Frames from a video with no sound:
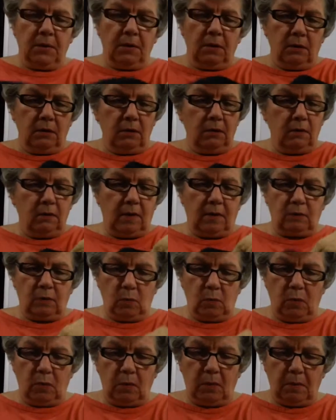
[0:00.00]
You don't have to
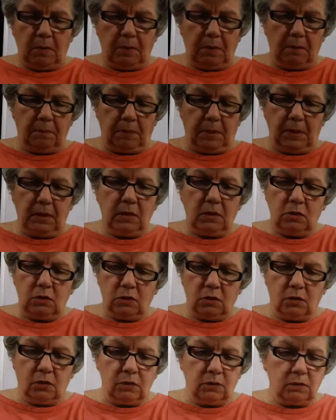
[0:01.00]
worry about painting
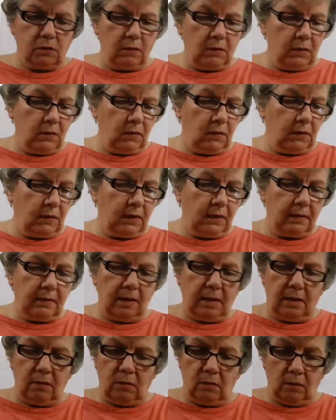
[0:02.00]
jars or anything like
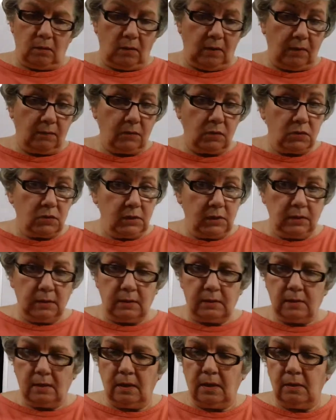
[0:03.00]
that. You don't have to seal
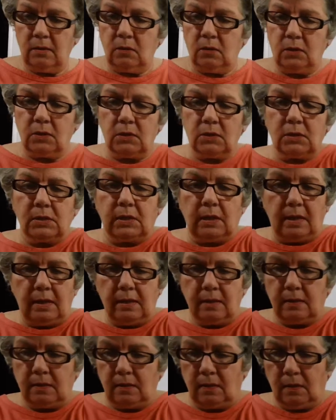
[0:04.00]
it tight. You can just lay
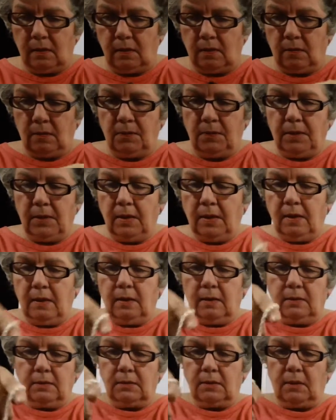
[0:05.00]
it in there.
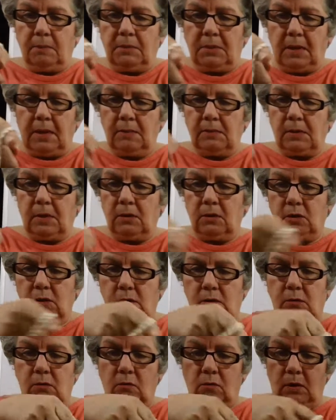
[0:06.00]
Sometimes I
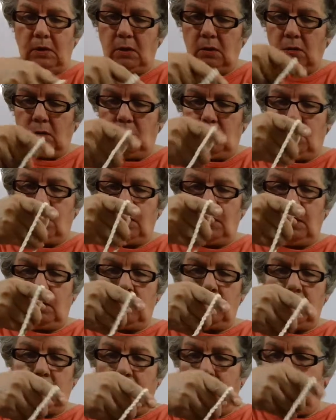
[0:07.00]
just run it through the fingers,